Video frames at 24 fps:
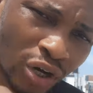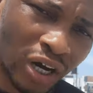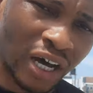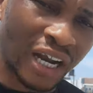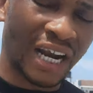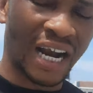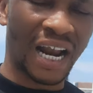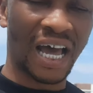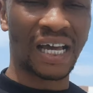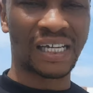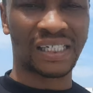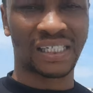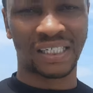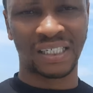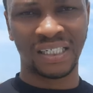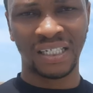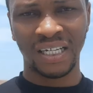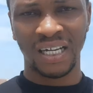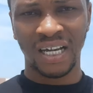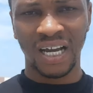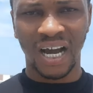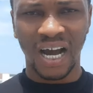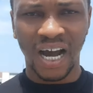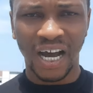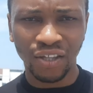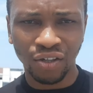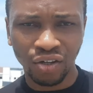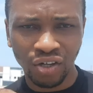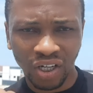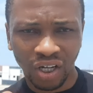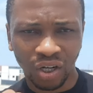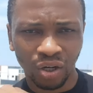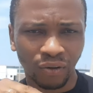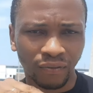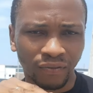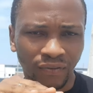class. I know the
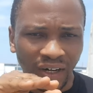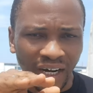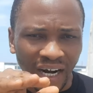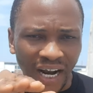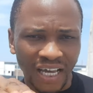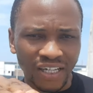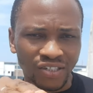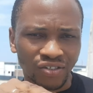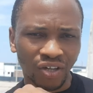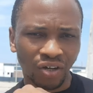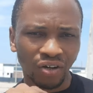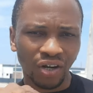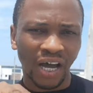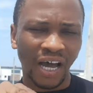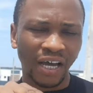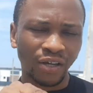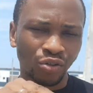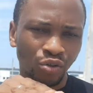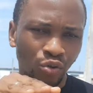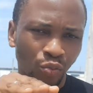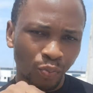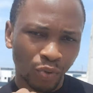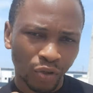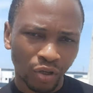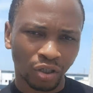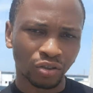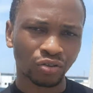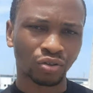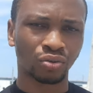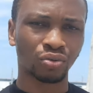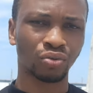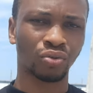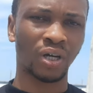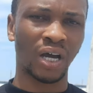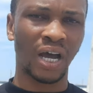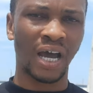kind of class you belong
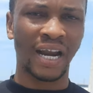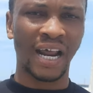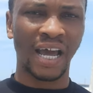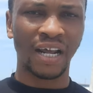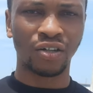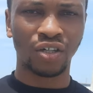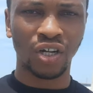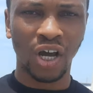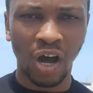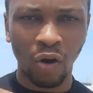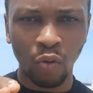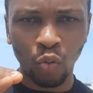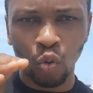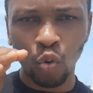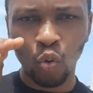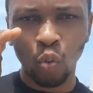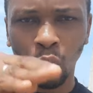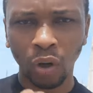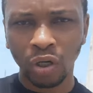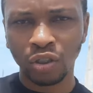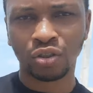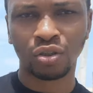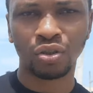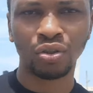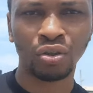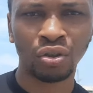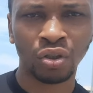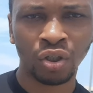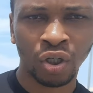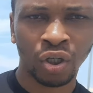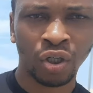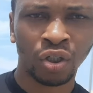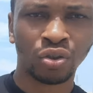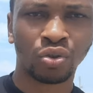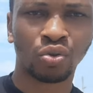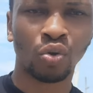to, and I, I want you
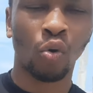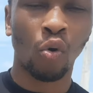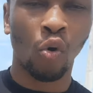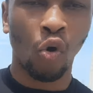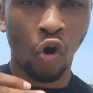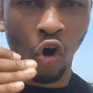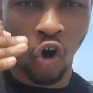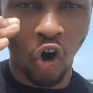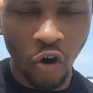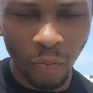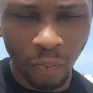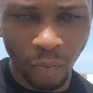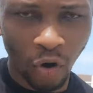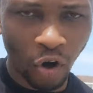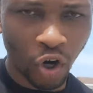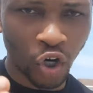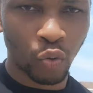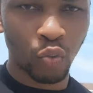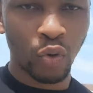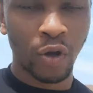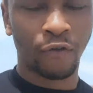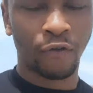to come all the way